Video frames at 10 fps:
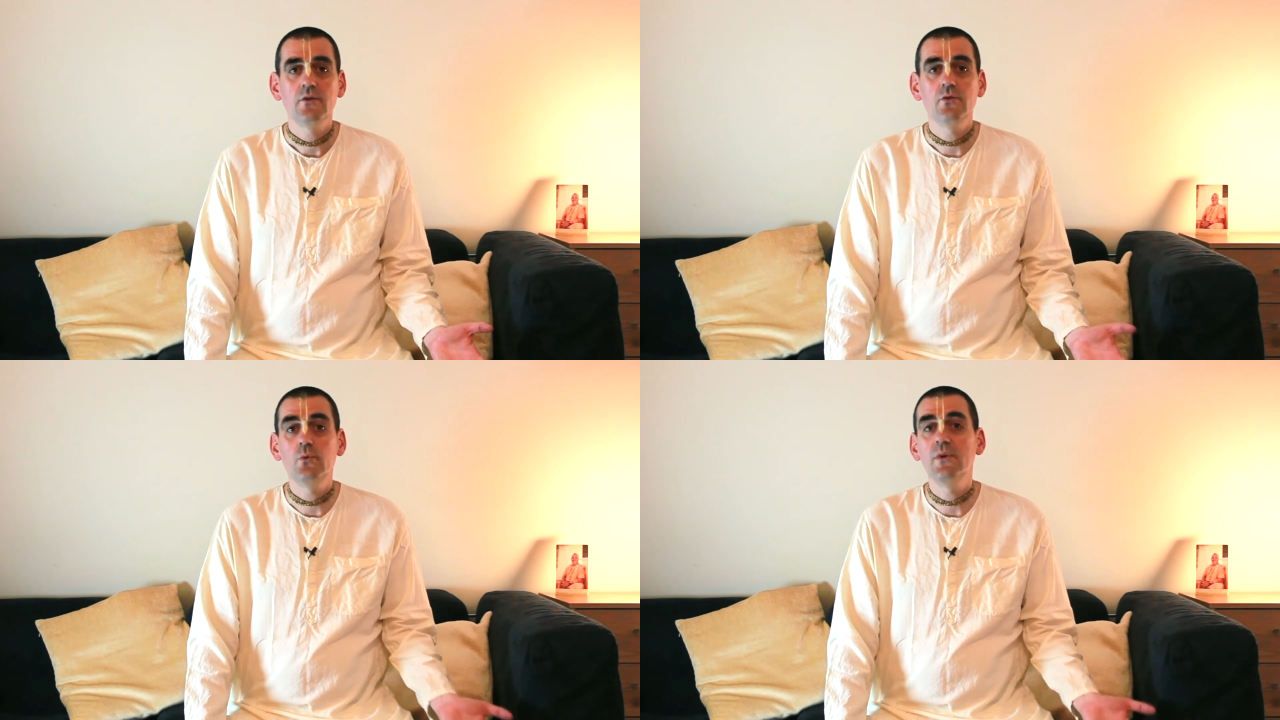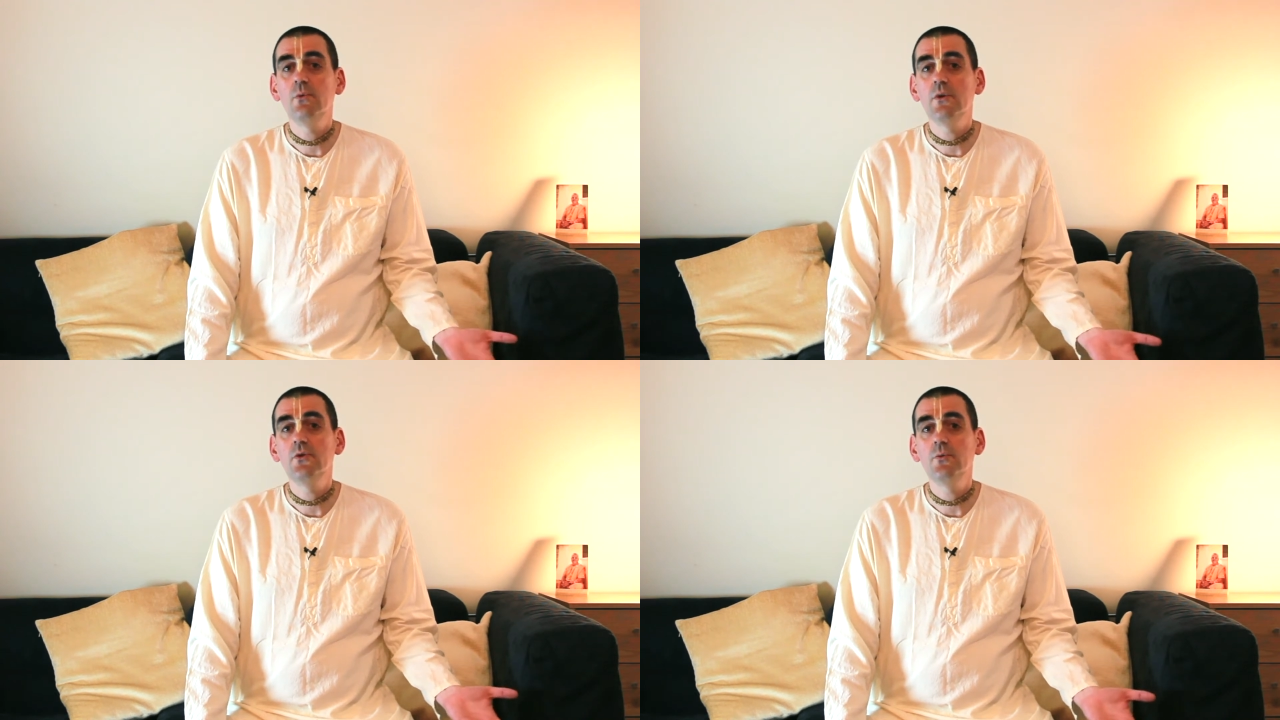Do we
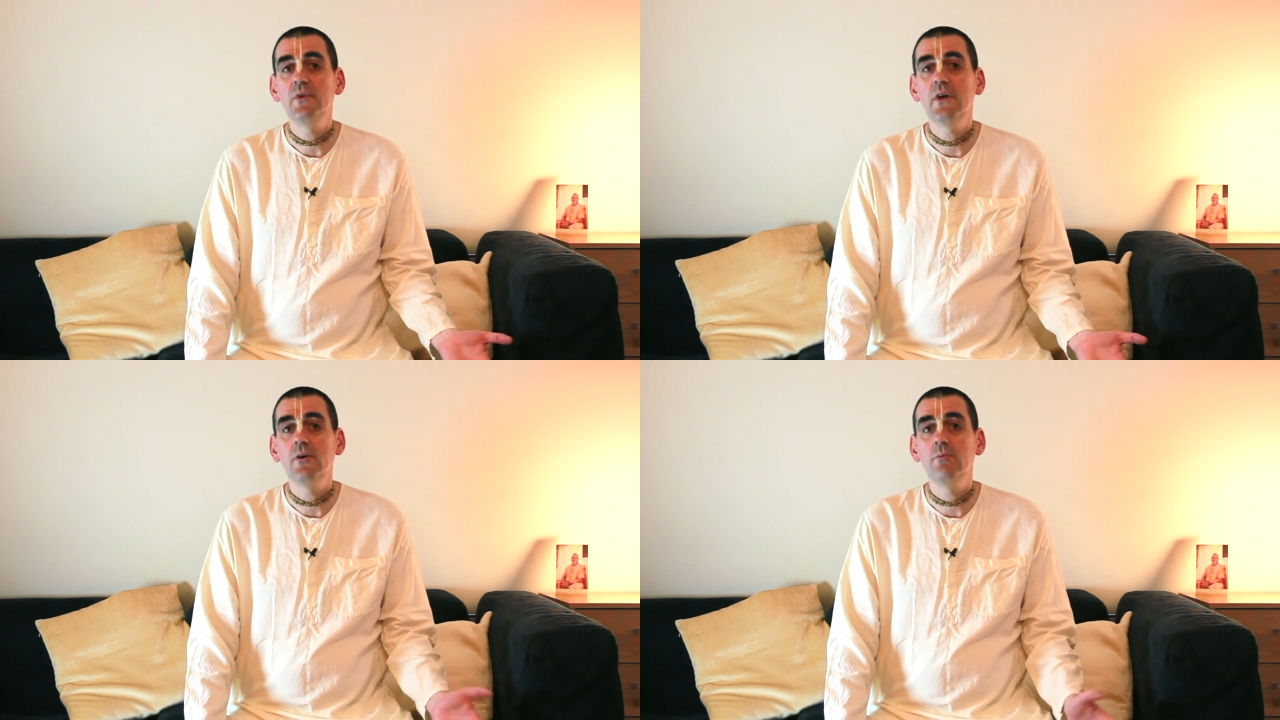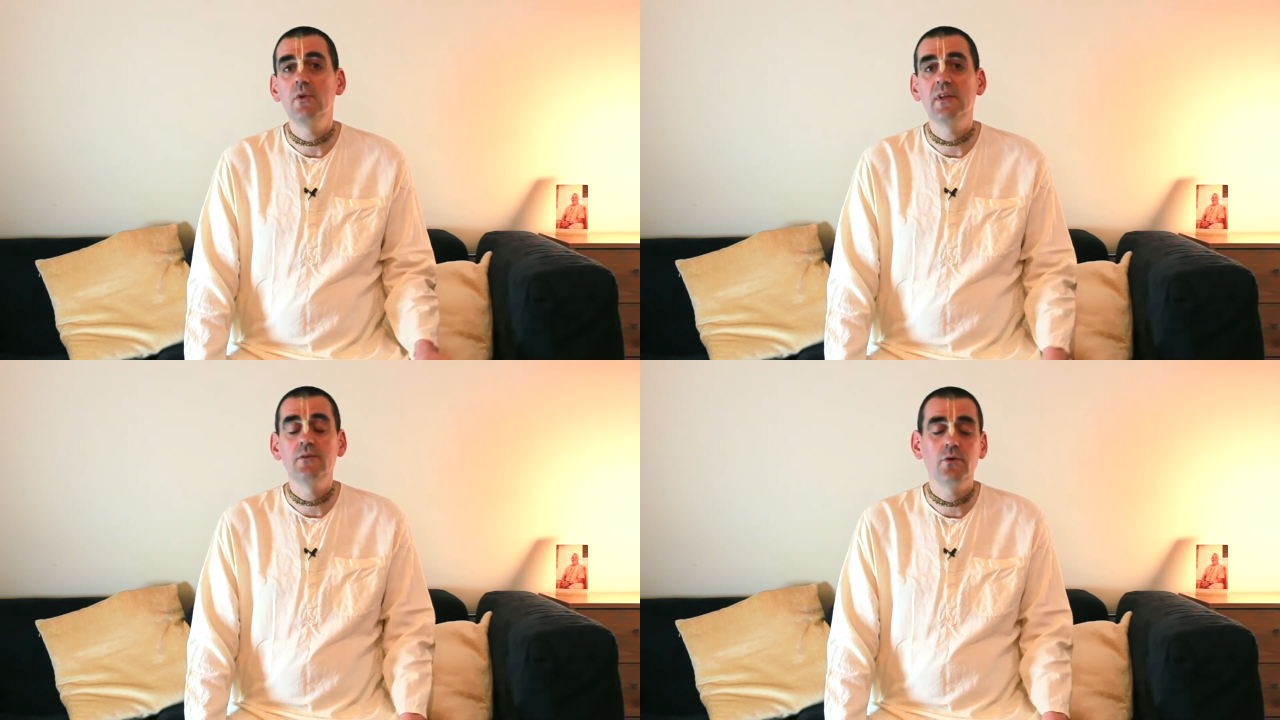want to be
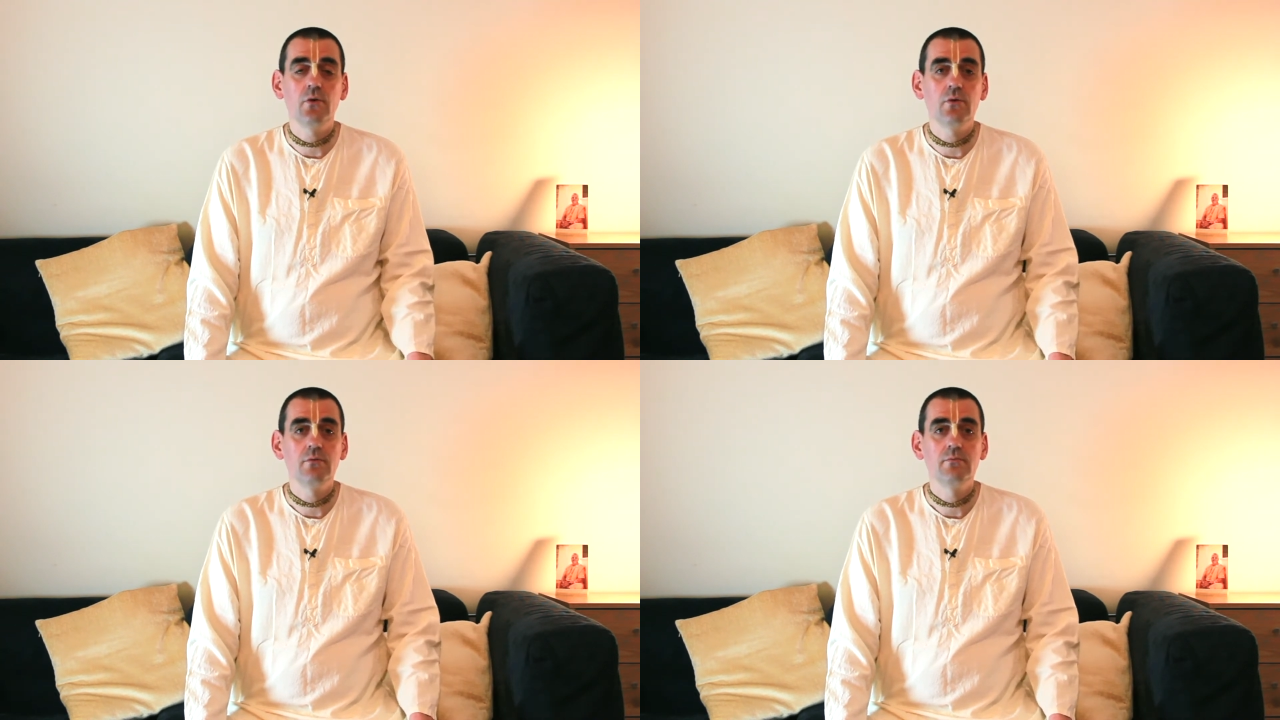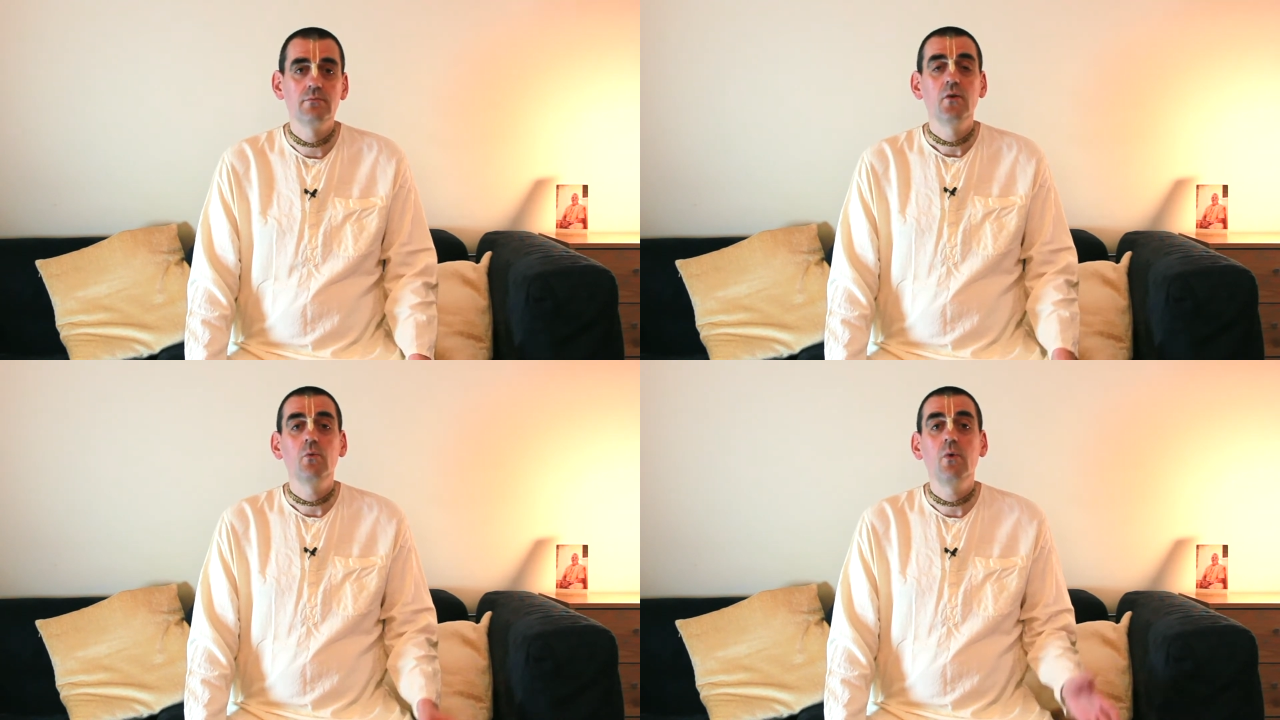humble at all?
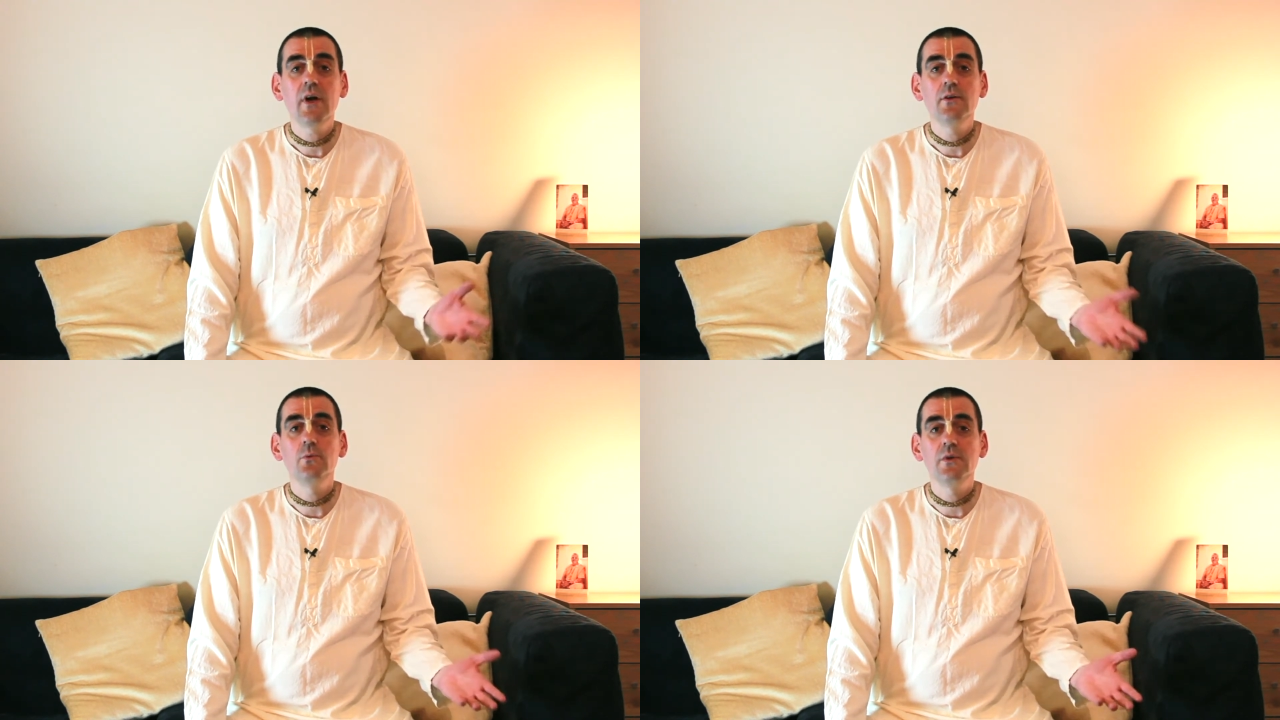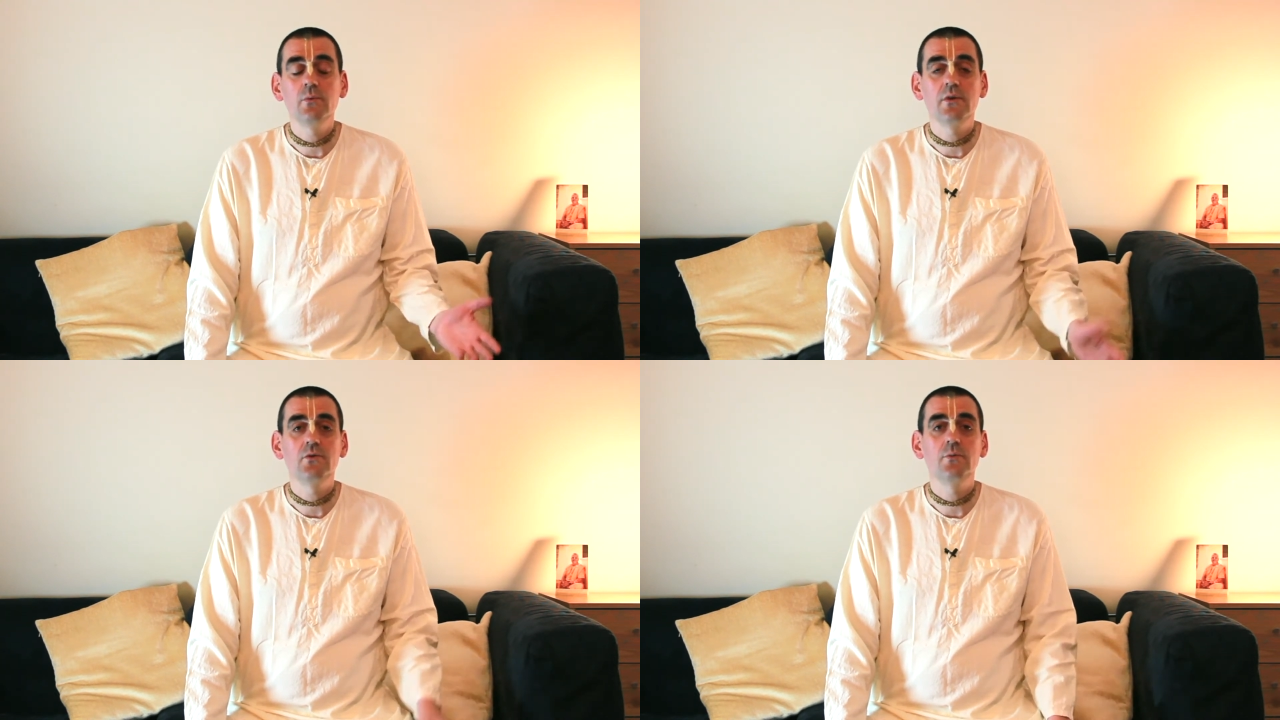Why do we
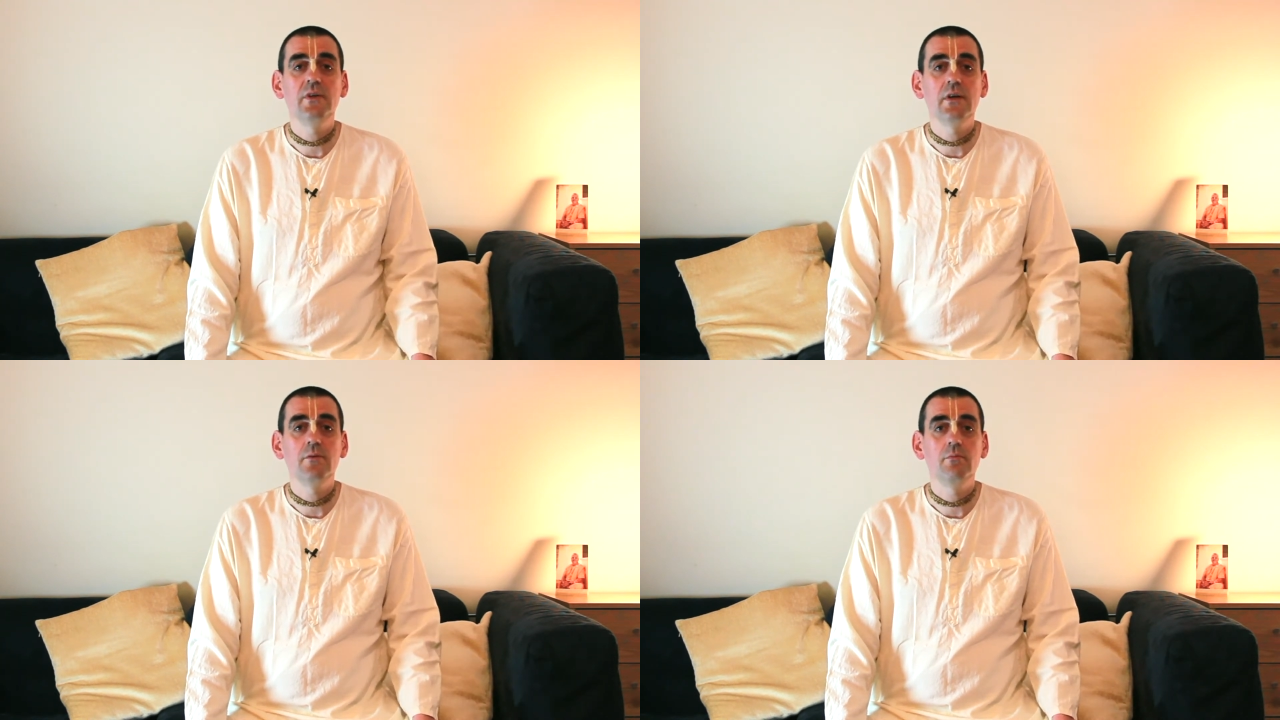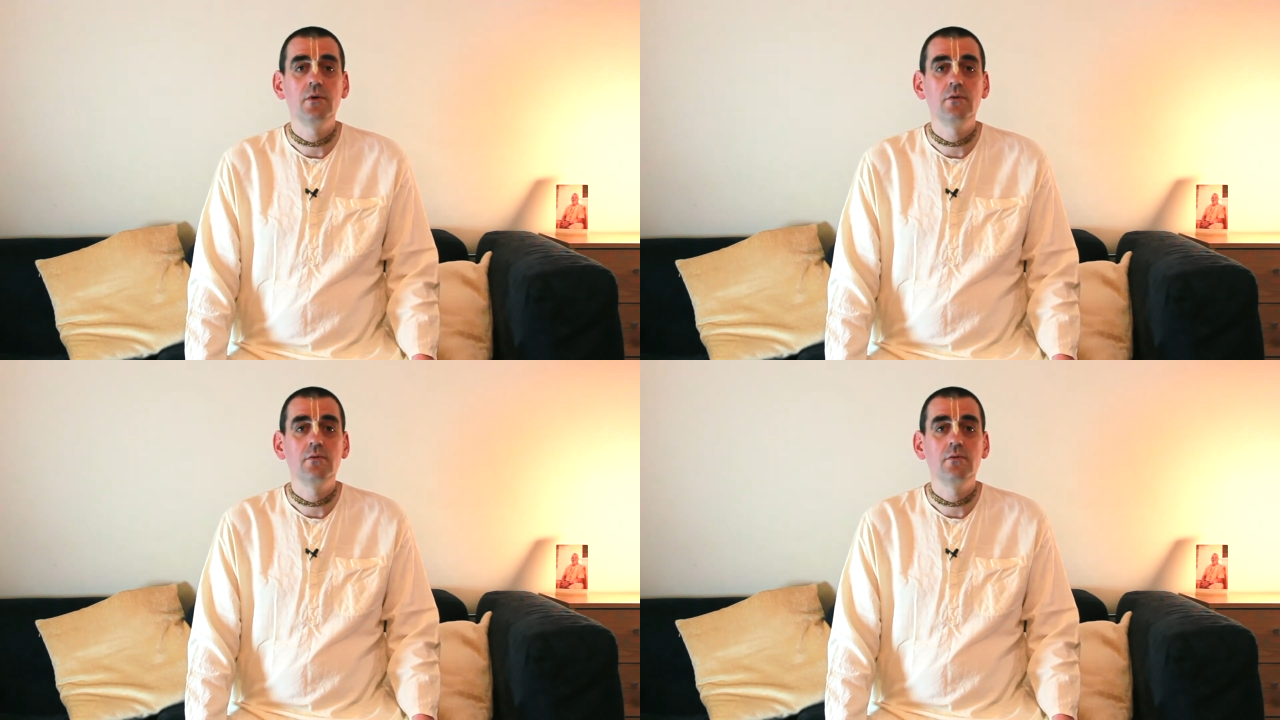want to be humble?